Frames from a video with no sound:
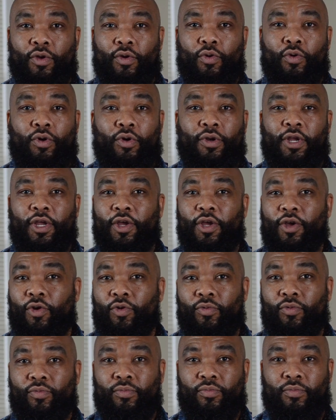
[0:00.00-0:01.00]
all the
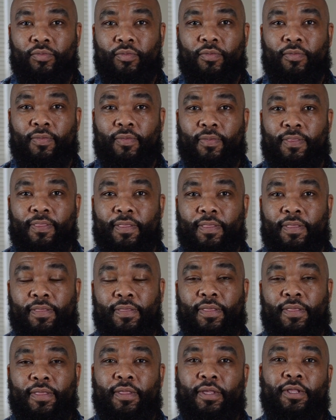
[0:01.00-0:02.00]
help
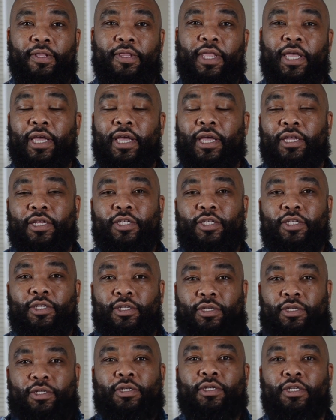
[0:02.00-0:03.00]
that
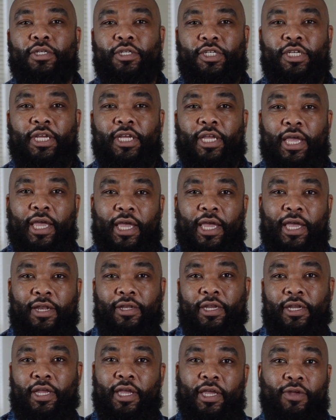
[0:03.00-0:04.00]
she had
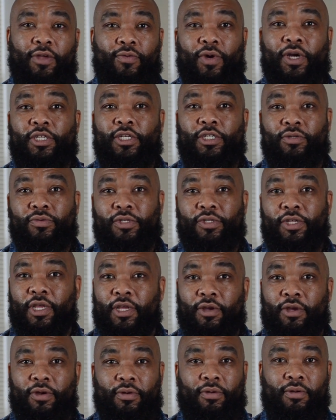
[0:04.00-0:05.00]
gained while she was
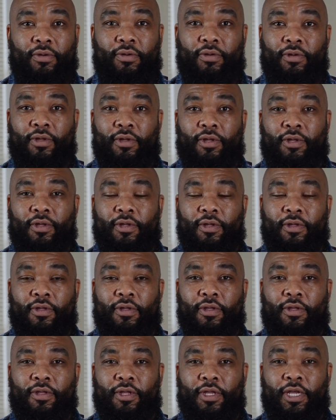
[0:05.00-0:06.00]
here.
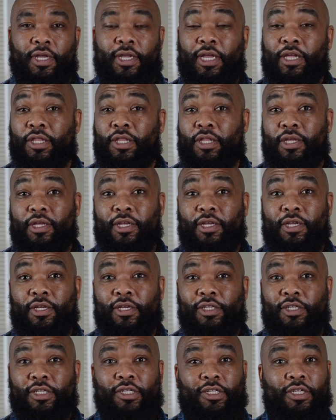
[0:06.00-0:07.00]
And that's it.
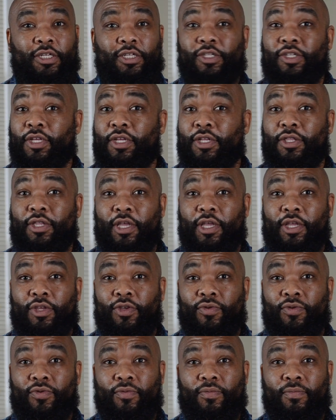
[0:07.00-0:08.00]
She just said thank
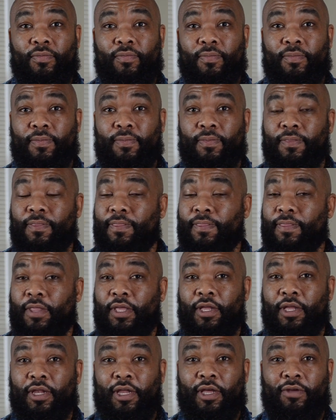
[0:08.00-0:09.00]
you
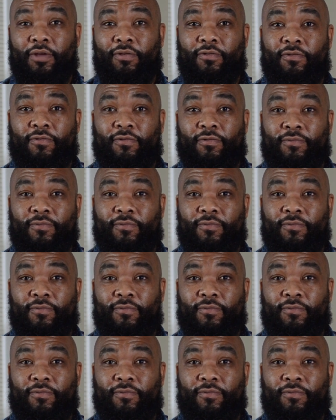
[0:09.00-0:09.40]
and left.